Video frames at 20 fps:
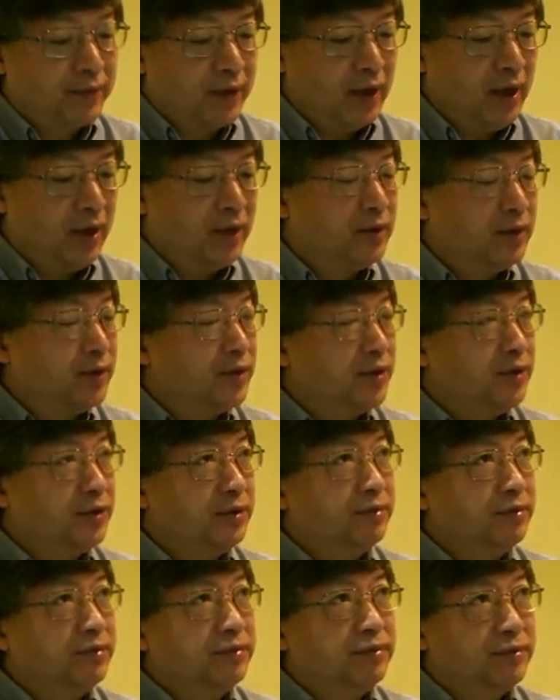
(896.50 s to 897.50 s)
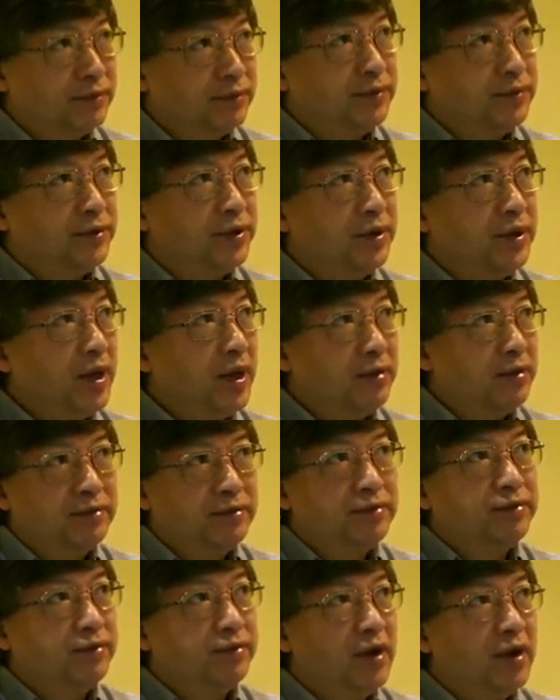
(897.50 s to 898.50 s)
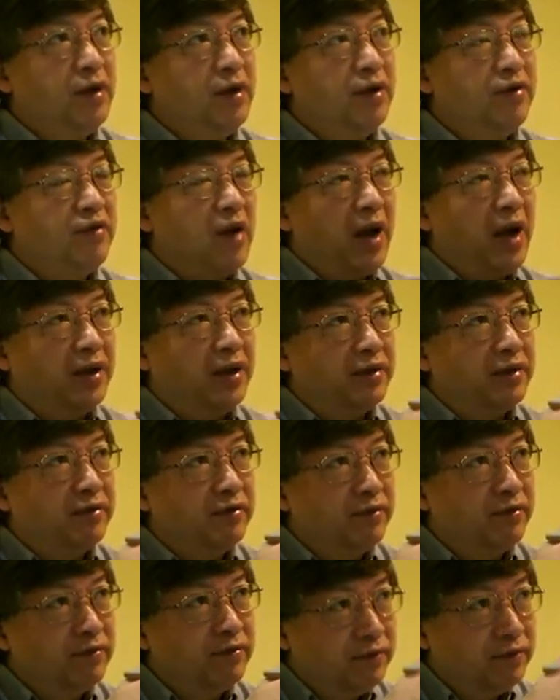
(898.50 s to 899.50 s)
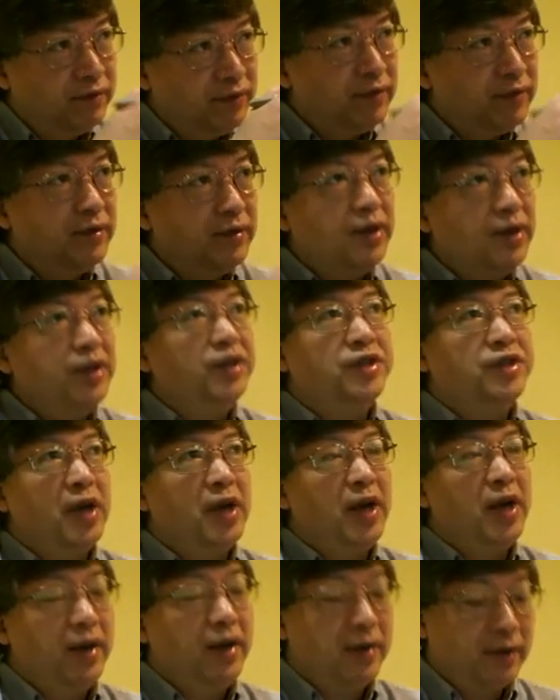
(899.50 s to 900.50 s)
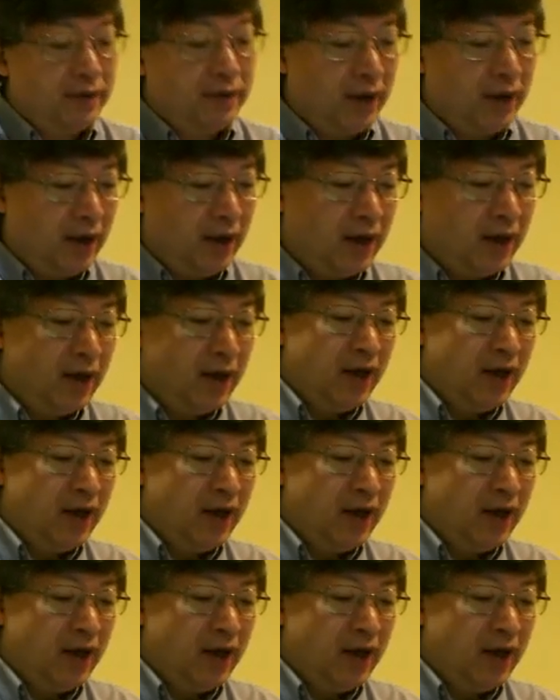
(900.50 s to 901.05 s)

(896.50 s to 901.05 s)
Yeah, so you can verify it easily. Yeah.